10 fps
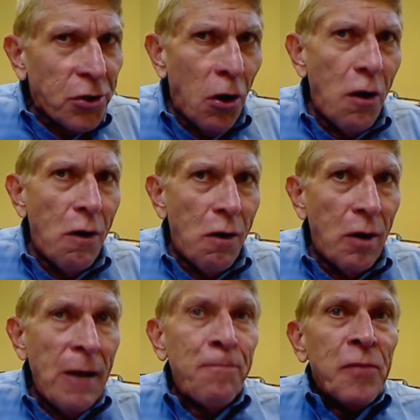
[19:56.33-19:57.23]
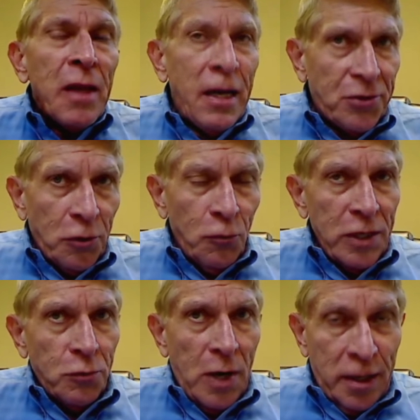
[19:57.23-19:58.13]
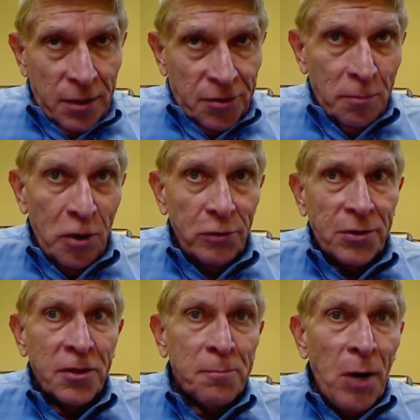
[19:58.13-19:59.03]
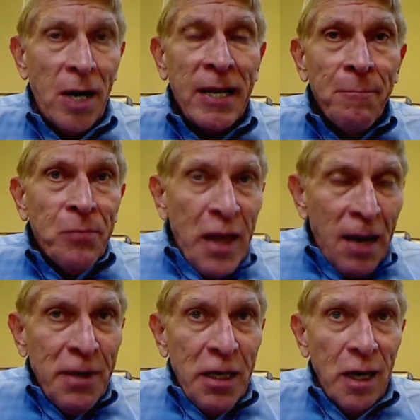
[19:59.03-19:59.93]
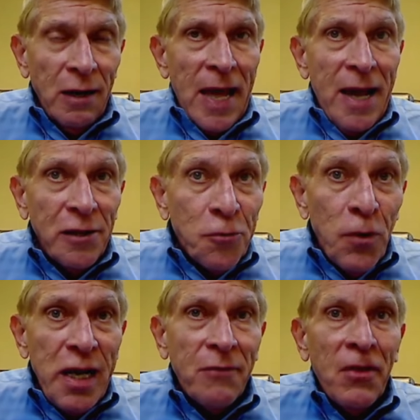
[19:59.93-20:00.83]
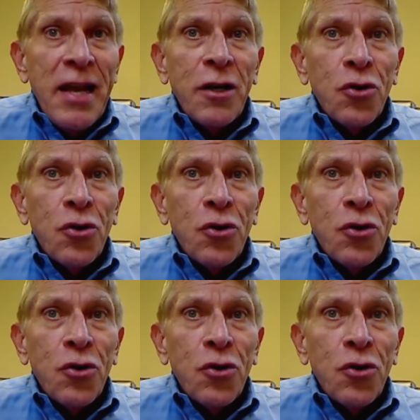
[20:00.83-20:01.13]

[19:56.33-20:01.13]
call as to which one is the most despotic. Wow. I mean, last week they